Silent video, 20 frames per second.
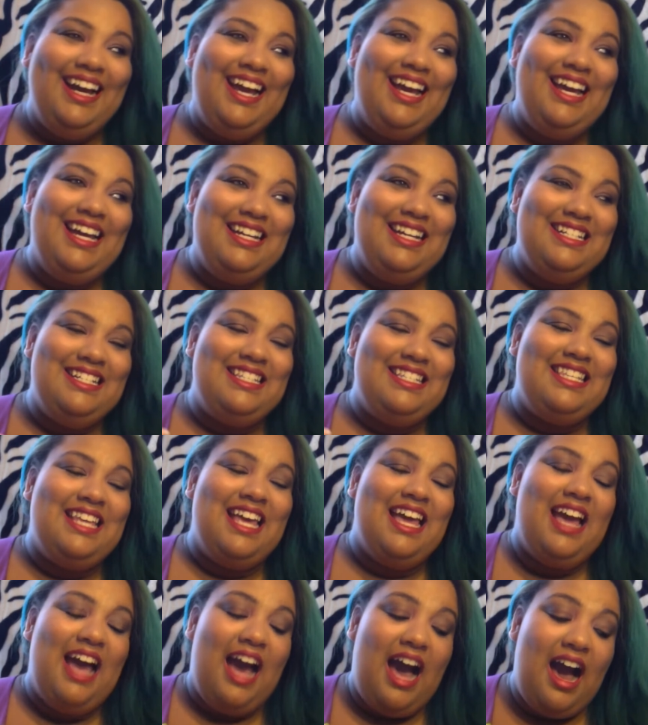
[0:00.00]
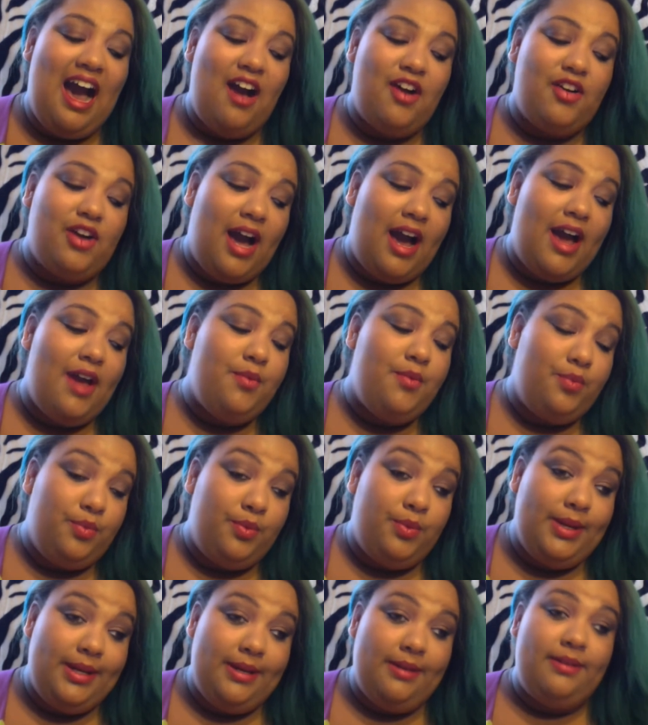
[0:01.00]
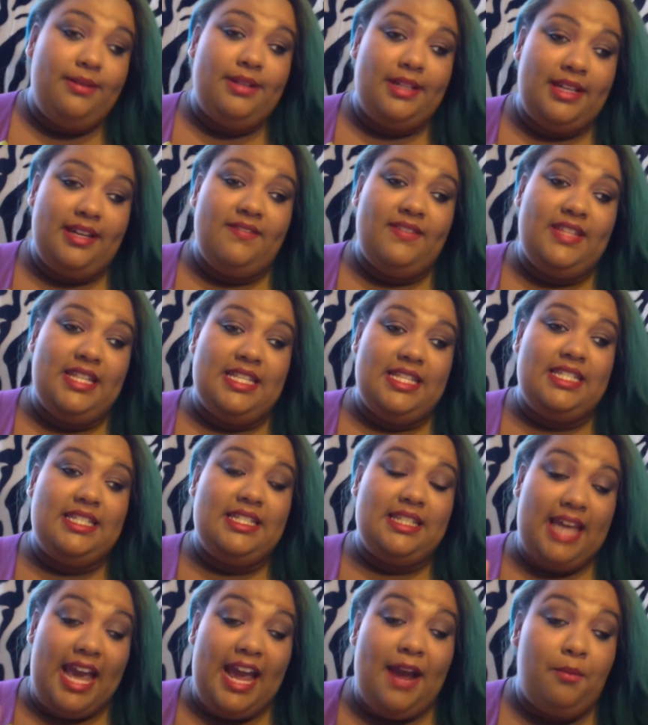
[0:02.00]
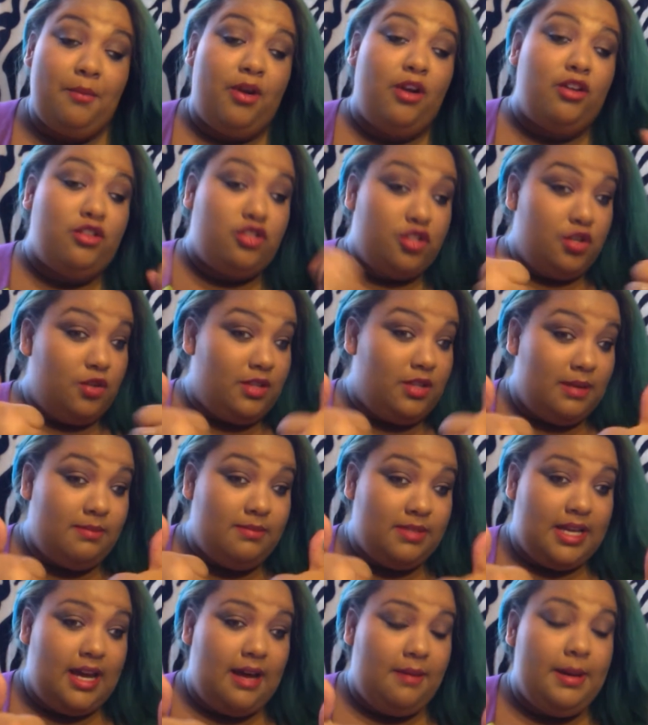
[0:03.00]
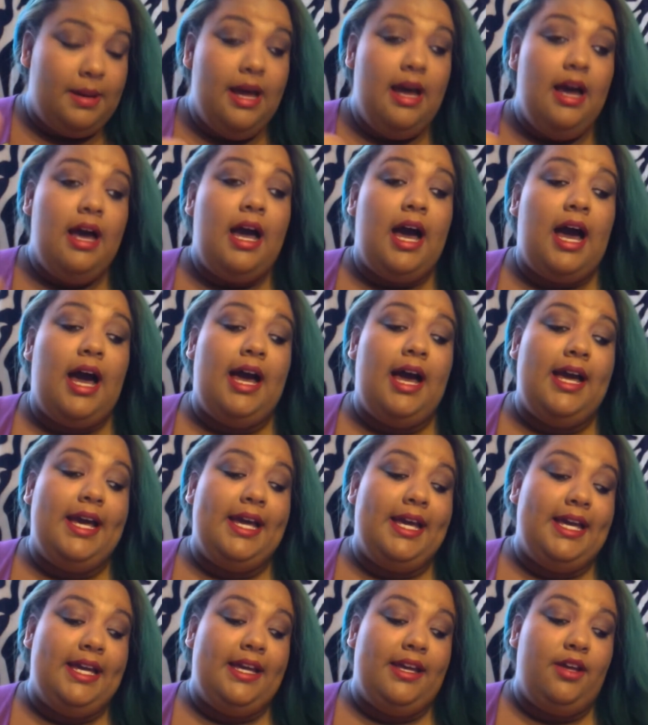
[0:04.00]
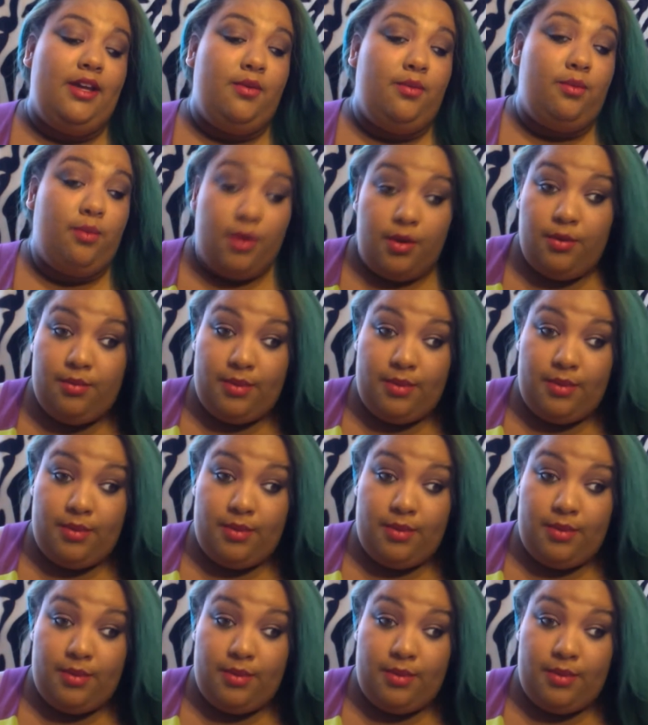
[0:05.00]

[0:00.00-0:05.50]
and I will give this camera two thumbs up. I would